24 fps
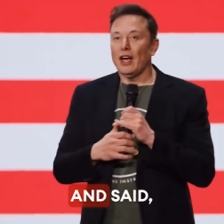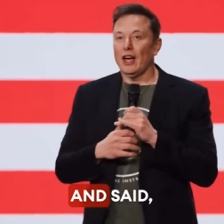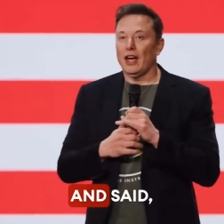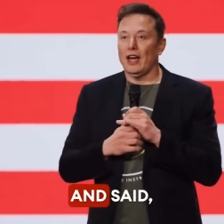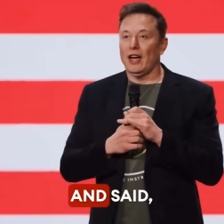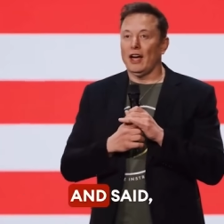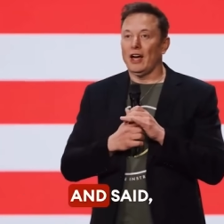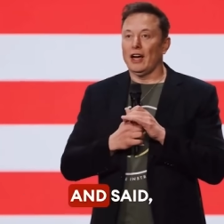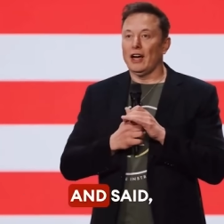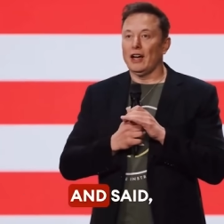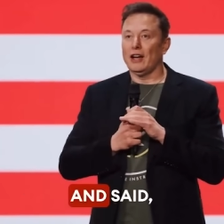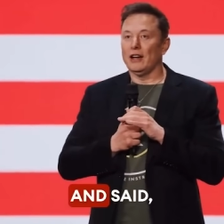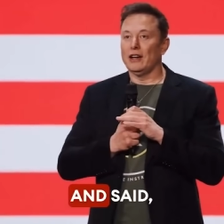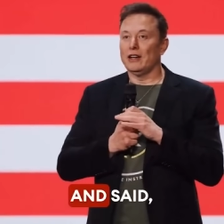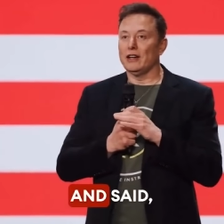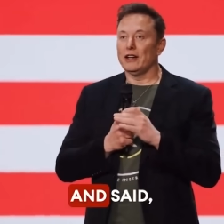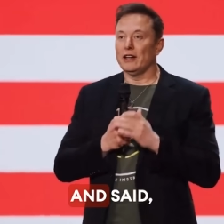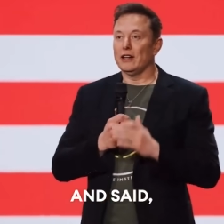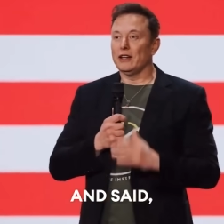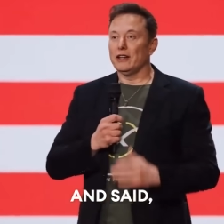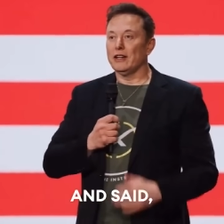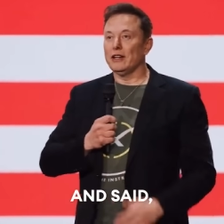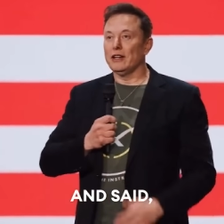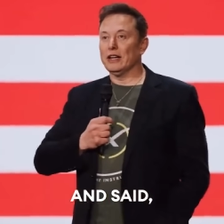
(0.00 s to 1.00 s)
And,
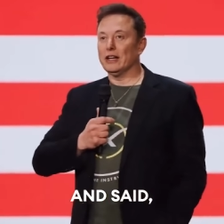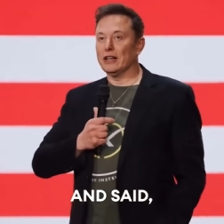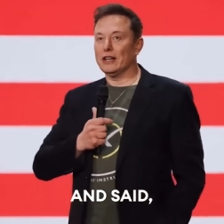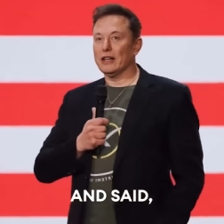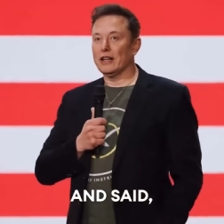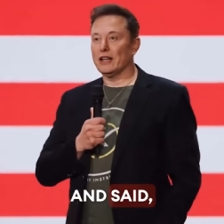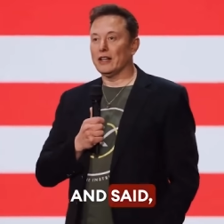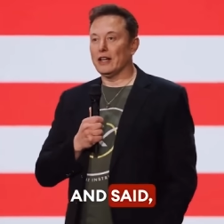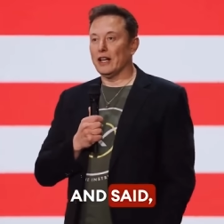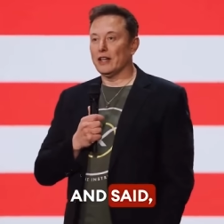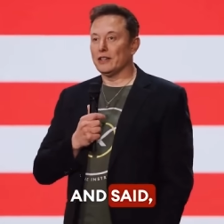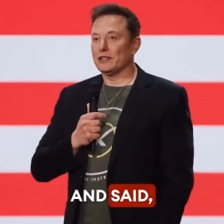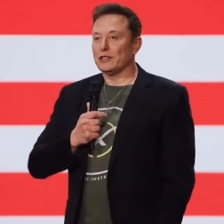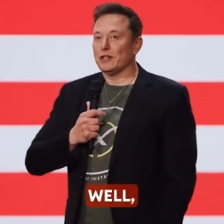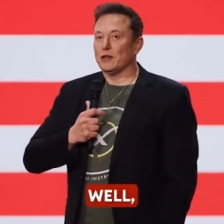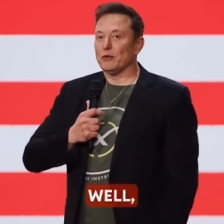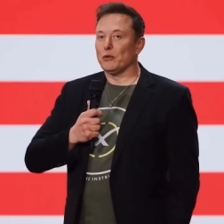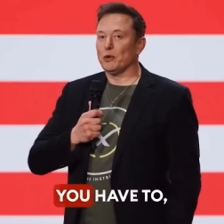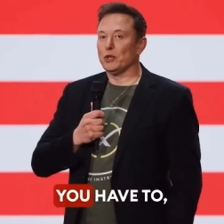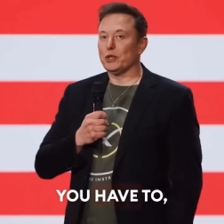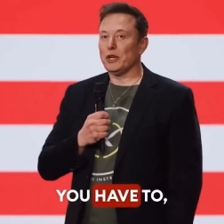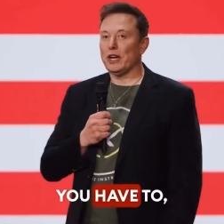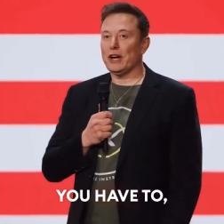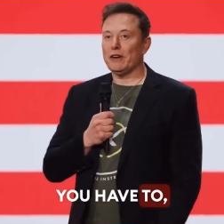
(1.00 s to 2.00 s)
uh, and, said,
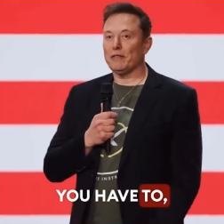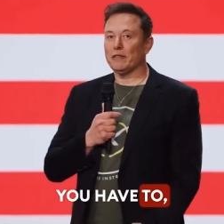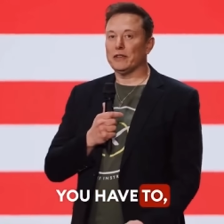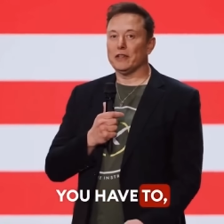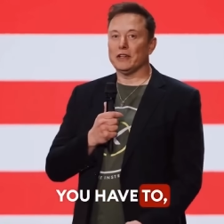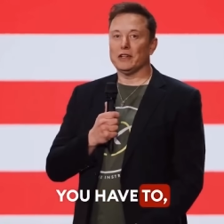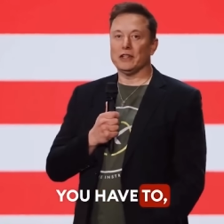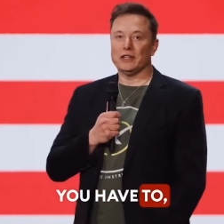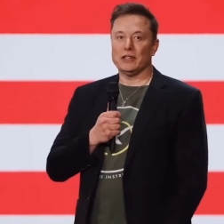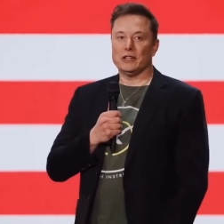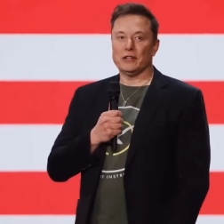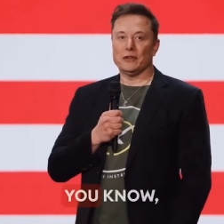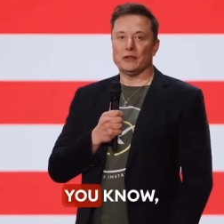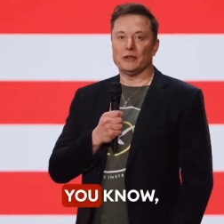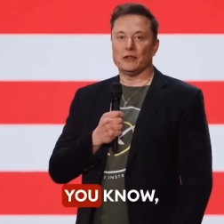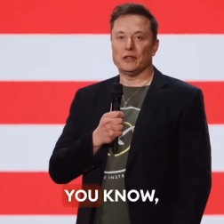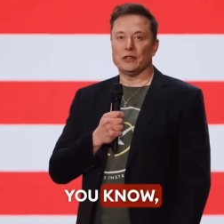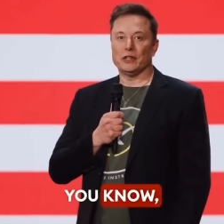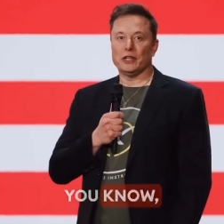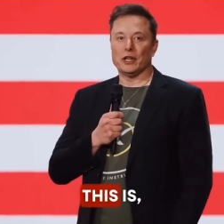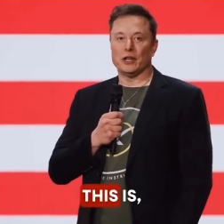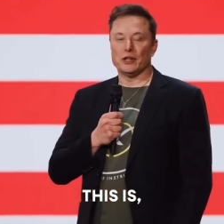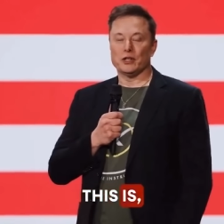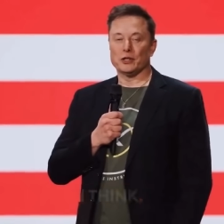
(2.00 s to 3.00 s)
well, you have to,
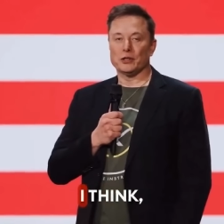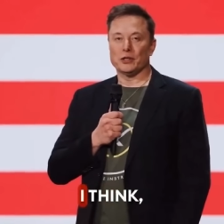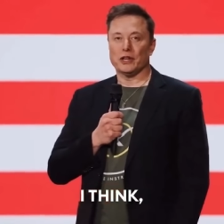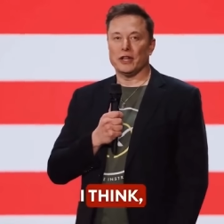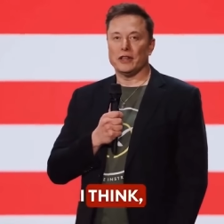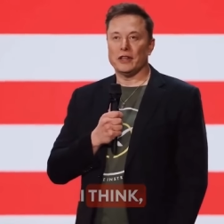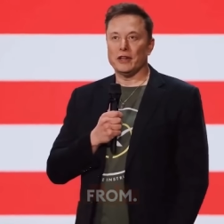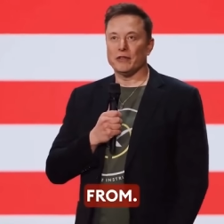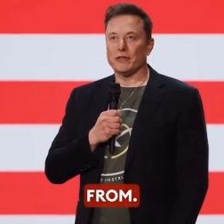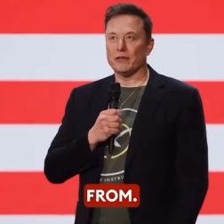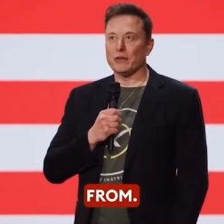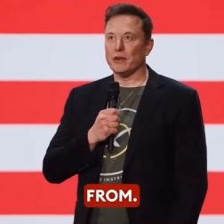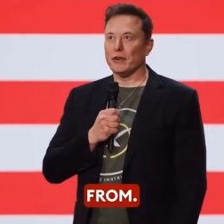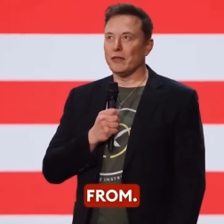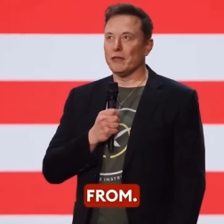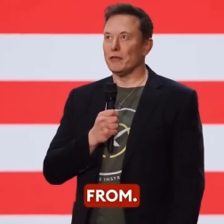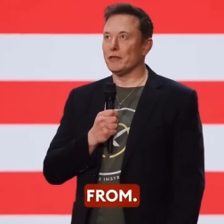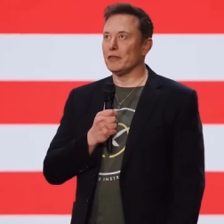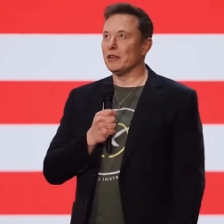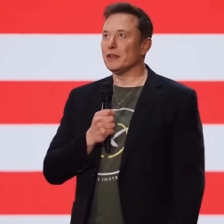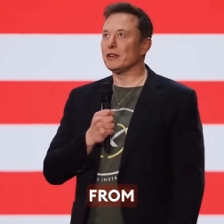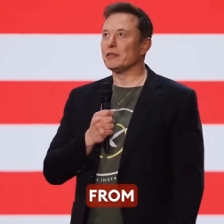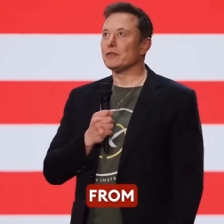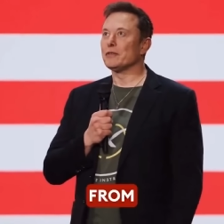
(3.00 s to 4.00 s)
you know, this is, I think,
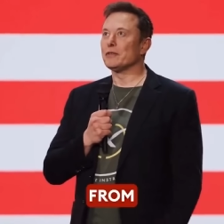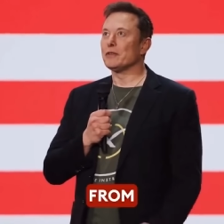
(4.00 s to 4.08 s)
from,